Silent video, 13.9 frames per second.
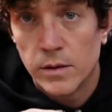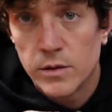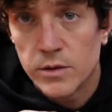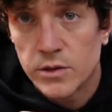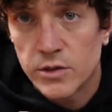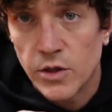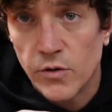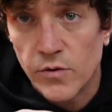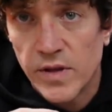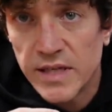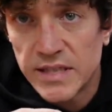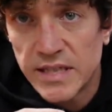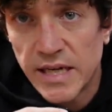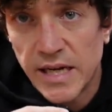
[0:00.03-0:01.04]
So
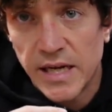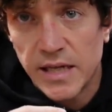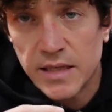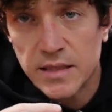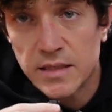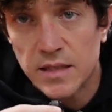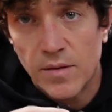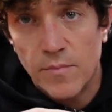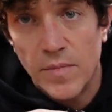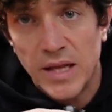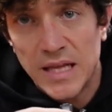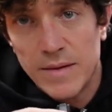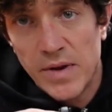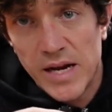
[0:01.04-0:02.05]
this is
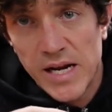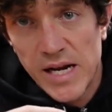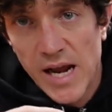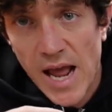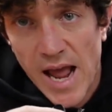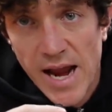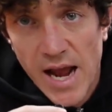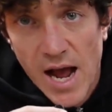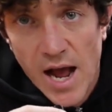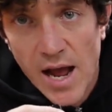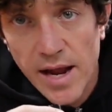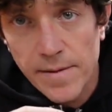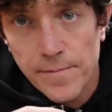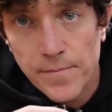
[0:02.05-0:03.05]
Millie Mini
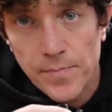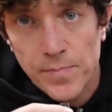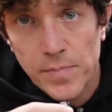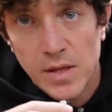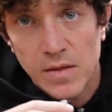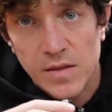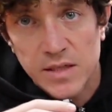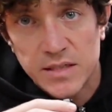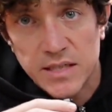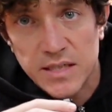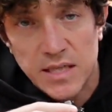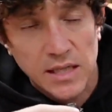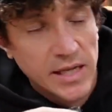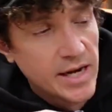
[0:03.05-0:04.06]
AI. This is
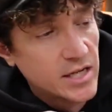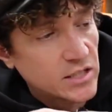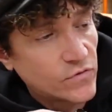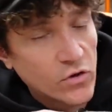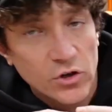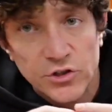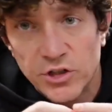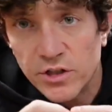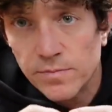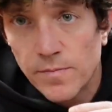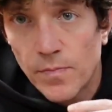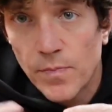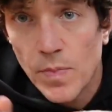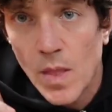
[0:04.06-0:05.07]
the latest
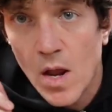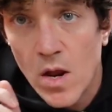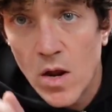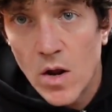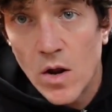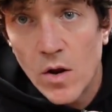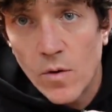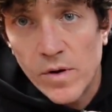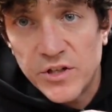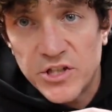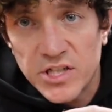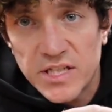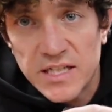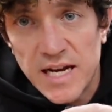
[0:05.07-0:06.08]
version. We
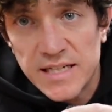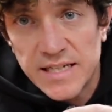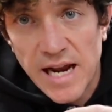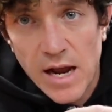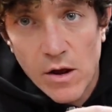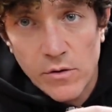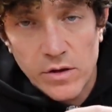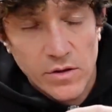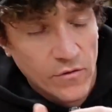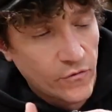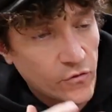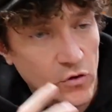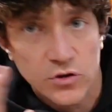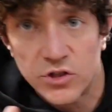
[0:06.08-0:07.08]
just sent out the
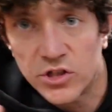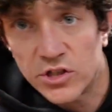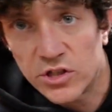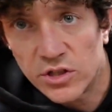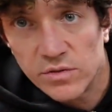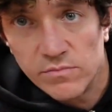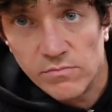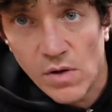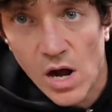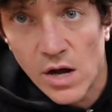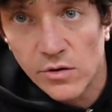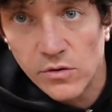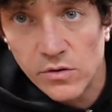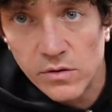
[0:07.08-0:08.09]
first
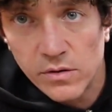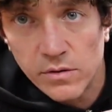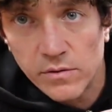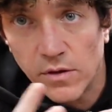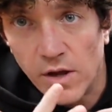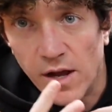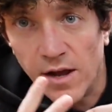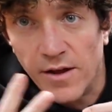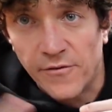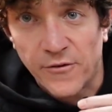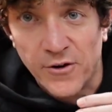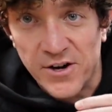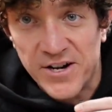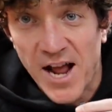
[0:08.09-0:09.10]
model
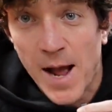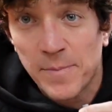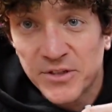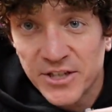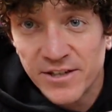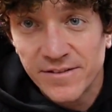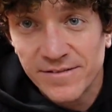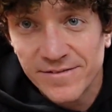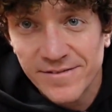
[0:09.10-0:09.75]
for adoption.